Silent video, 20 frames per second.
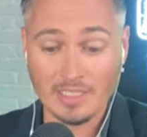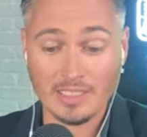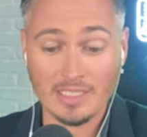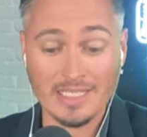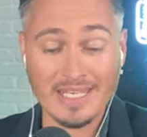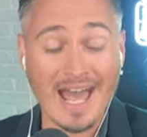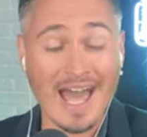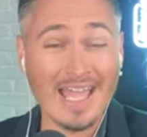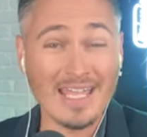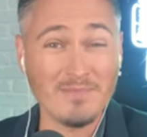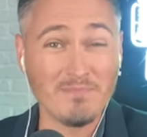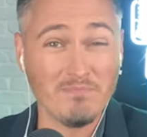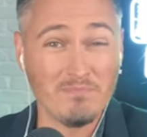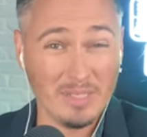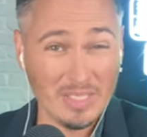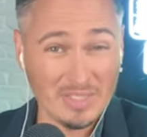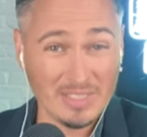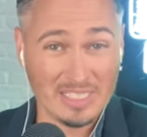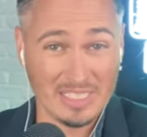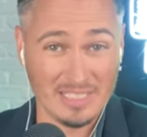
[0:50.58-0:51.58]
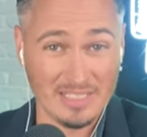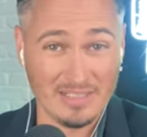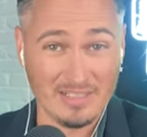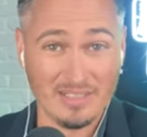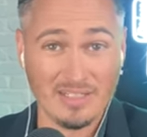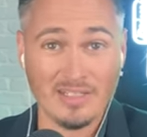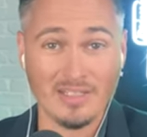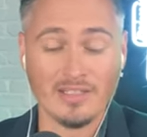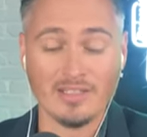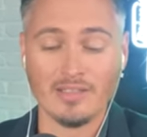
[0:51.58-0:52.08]
$9 billion,
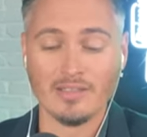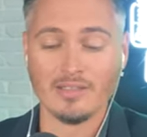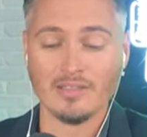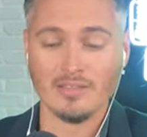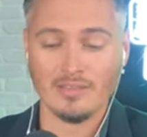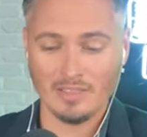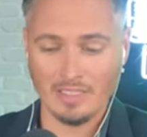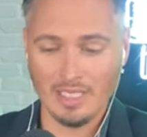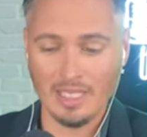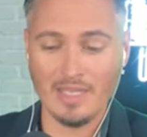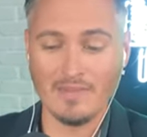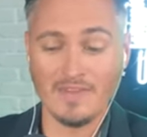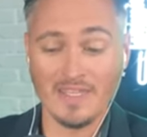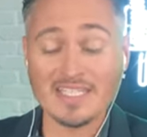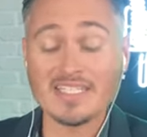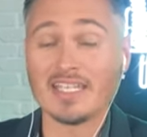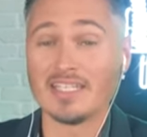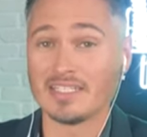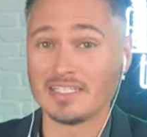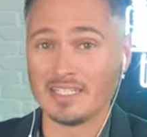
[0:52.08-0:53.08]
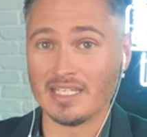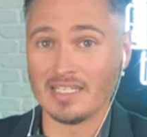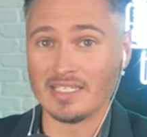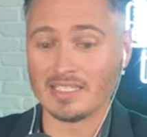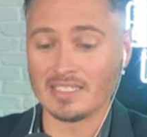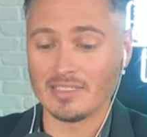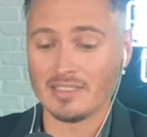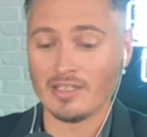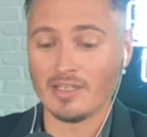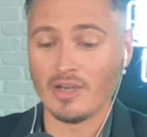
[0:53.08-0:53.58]
in this
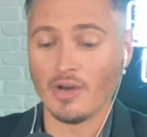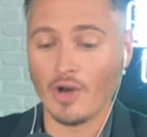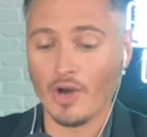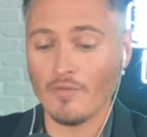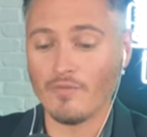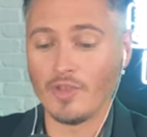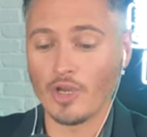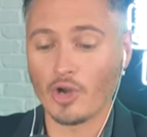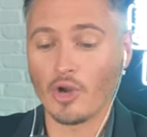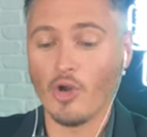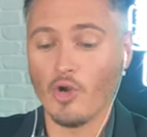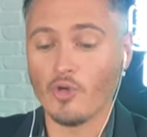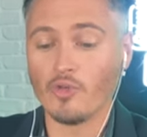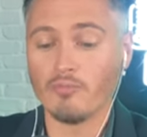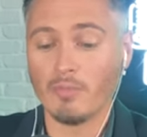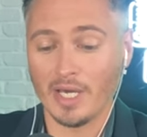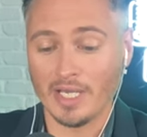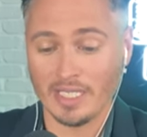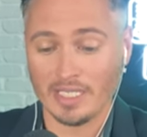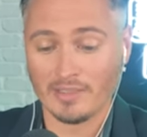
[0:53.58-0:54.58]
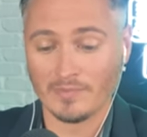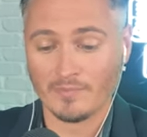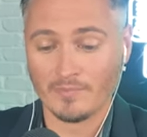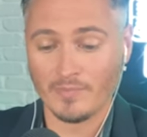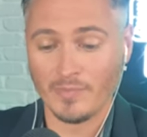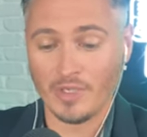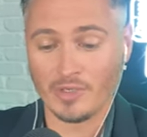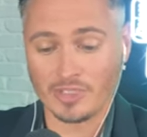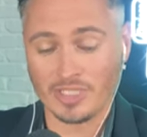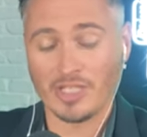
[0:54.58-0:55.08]
instance, of their own money,
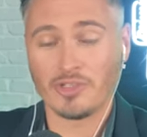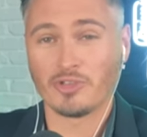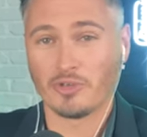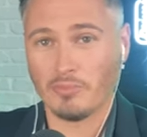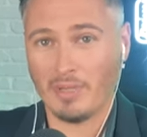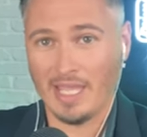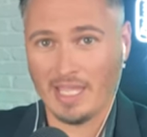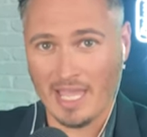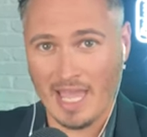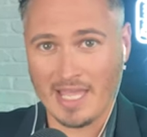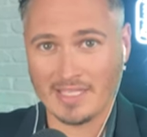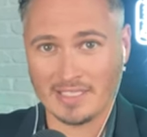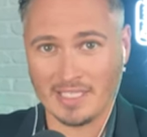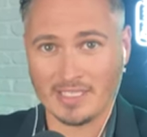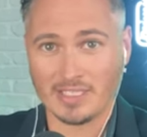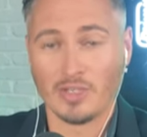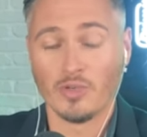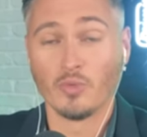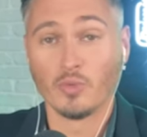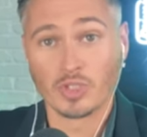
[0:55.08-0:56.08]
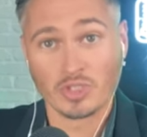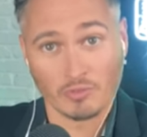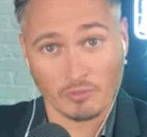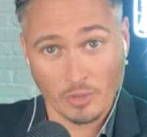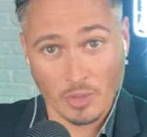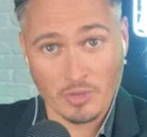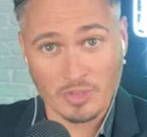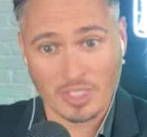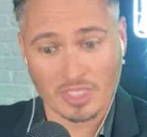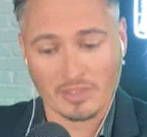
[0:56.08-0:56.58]
their central bank assets, was
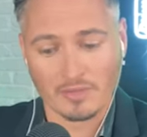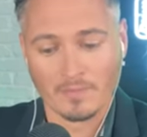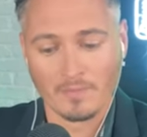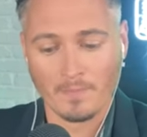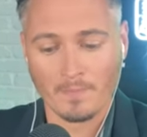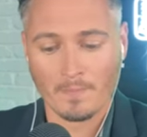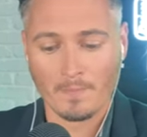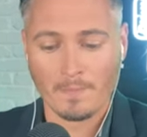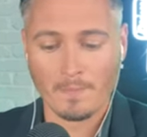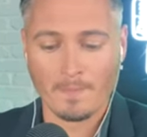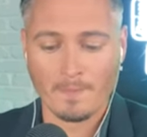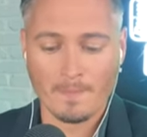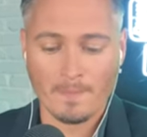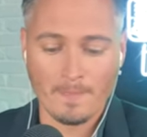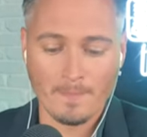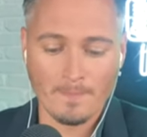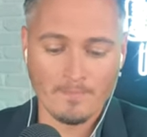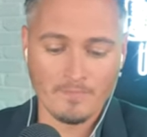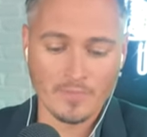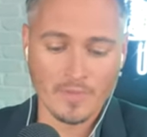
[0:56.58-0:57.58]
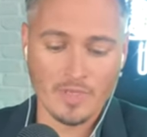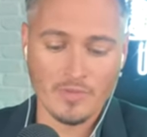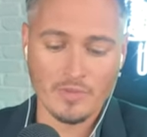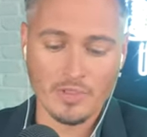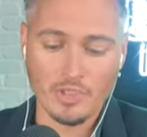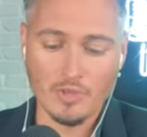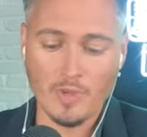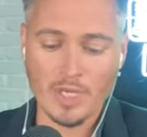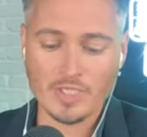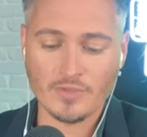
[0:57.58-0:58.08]
frozen. The
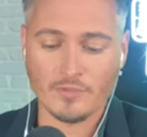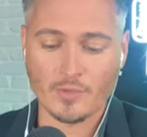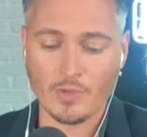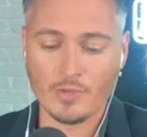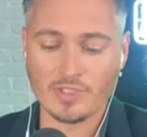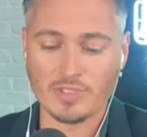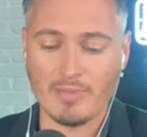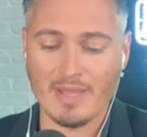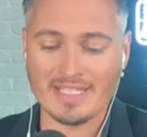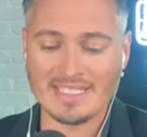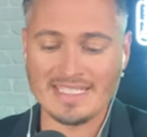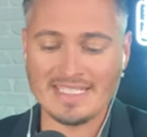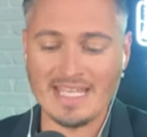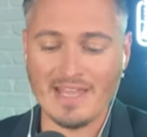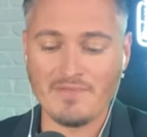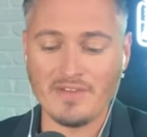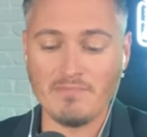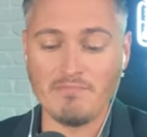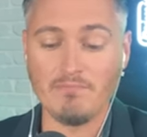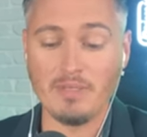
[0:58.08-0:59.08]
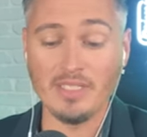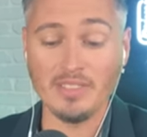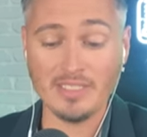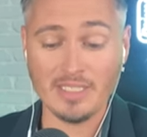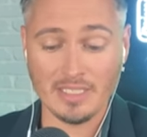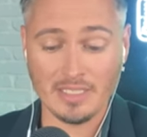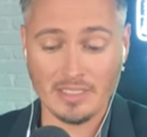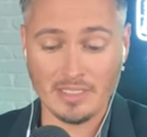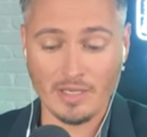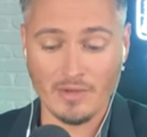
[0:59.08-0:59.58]
U.S. froze about $7
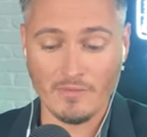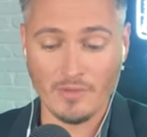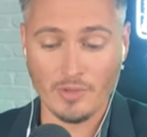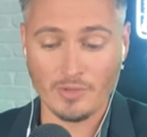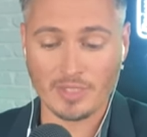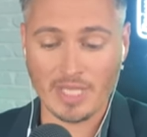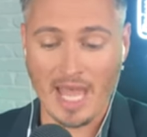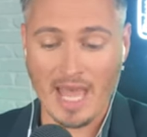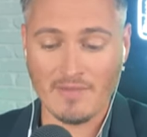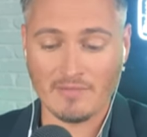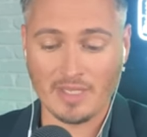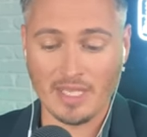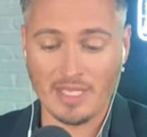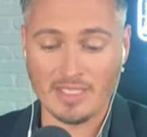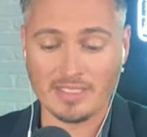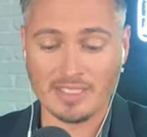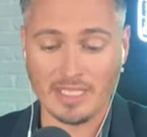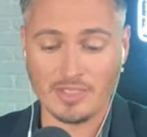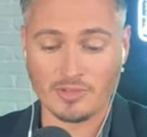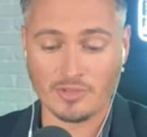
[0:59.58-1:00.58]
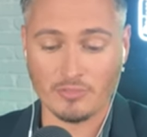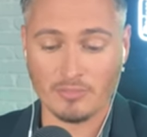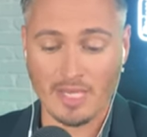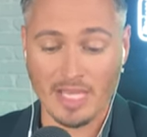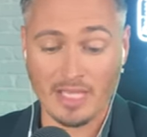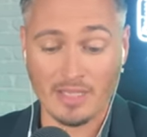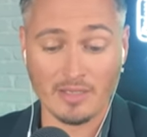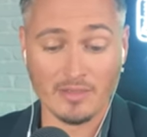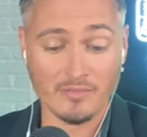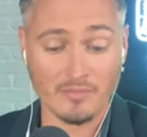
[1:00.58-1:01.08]
billion of those Afghan central
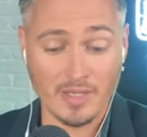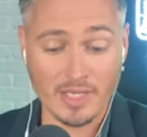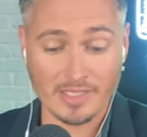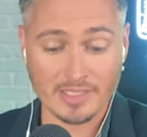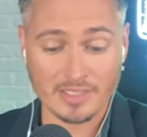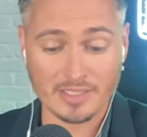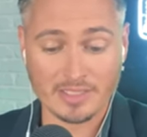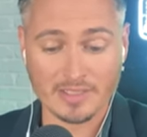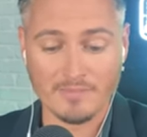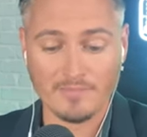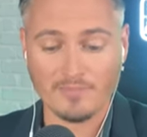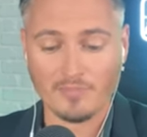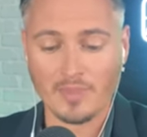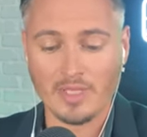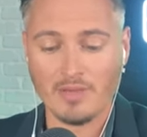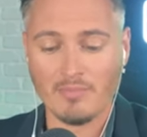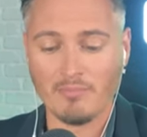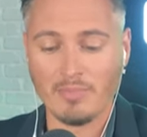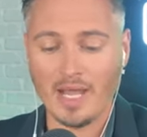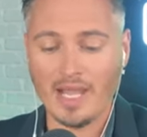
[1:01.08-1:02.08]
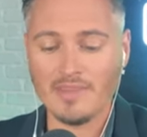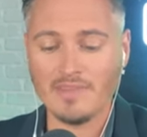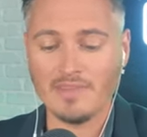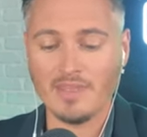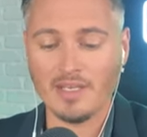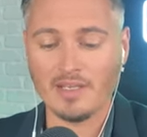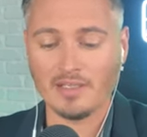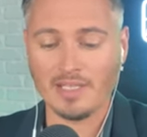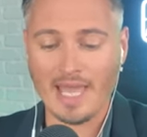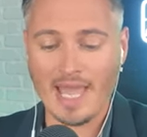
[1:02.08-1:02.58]
bank funds. Biden
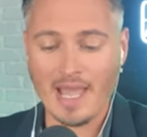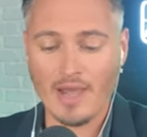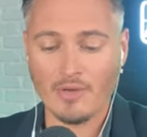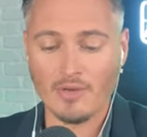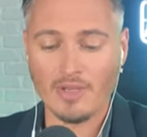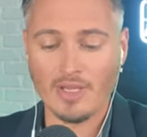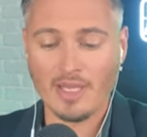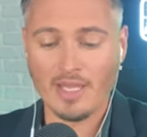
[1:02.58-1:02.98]
then allowed